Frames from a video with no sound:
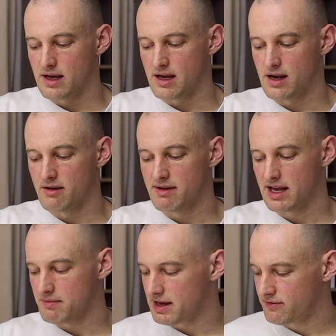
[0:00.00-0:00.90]
And I
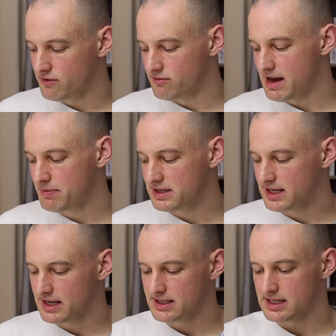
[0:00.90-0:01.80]
recommend for rapid
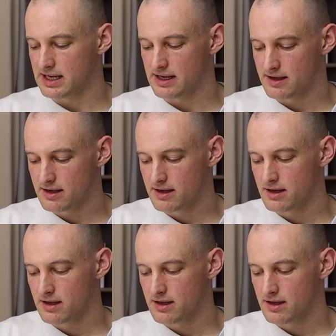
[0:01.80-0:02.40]
testing,